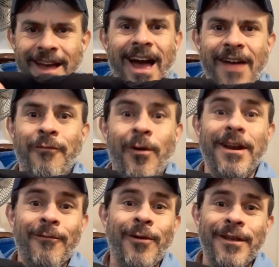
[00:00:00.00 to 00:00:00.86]
I
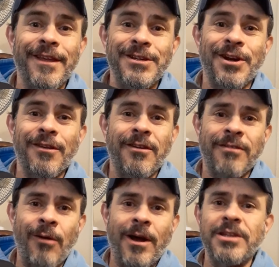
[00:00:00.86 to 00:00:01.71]
wanted one of these shirts
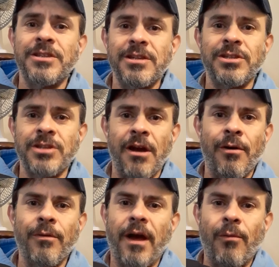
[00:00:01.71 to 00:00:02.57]
because I watched this
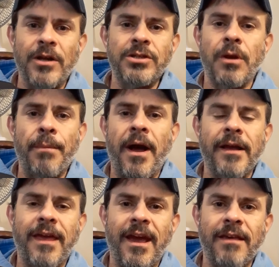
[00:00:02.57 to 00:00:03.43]
show. I watched their
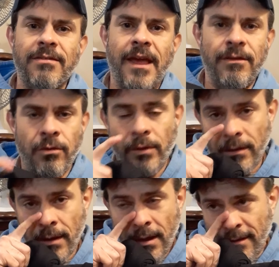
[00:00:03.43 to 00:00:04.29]
podcast. They do
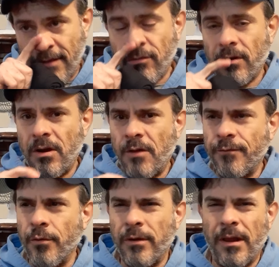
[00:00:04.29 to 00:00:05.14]
it. They started
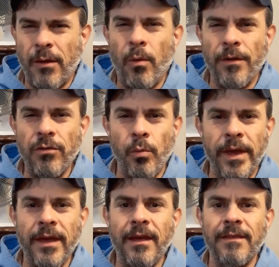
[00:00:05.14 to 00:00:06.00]
off doing it like once a
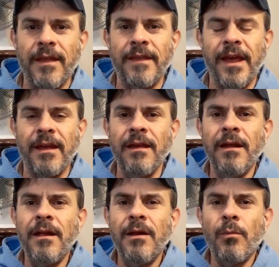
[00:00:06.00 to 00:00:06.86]
week, and then they
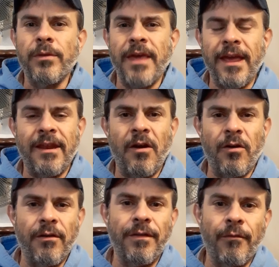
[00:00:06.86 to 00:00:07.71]
would take it
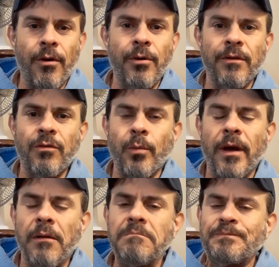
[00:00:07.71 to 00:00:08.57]
out on the road as
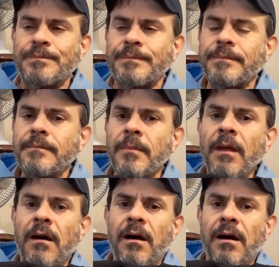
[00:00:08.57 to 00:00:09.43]
well.
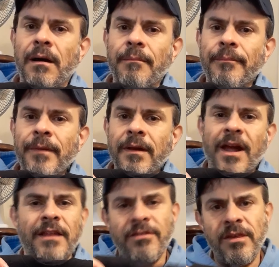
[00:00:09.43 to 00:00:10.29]

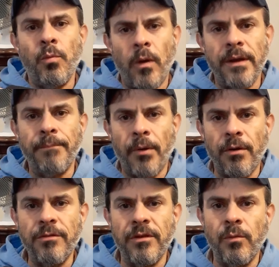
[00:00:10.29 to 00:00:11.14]
Got to see one in
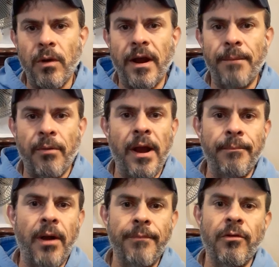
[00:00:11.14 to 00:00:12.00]
person where I got
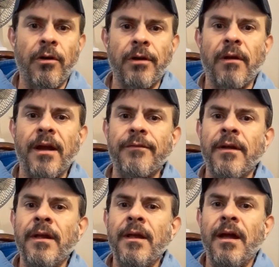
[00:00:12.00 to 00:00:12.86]
Brian Prop's autograph.
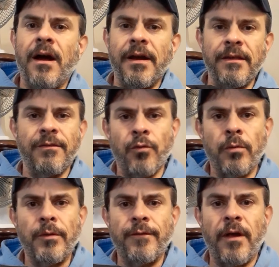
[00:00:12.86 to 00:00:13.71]
He's a
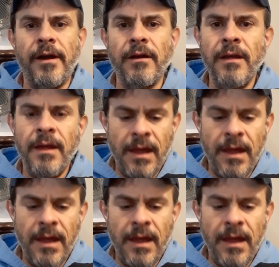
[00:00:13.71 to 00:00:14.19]
former Flyer.